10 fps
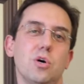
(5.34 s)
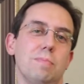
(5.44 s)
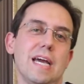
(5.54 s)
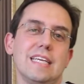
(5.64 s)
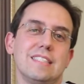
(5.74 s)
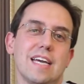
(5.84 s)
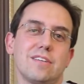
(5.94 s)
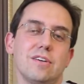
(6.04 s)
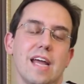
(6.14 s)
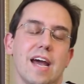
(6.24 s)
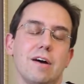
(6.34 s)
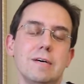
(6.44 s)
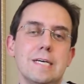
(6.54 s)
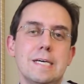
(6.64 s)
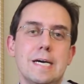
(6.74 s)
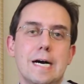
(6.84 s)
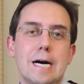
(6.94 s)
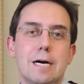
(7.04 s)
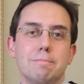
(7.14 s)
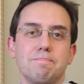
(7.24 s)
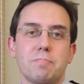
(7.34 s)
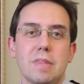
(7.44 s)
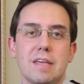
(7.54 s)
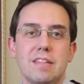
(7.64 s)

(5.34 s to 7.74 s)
gold mining sector now. Um,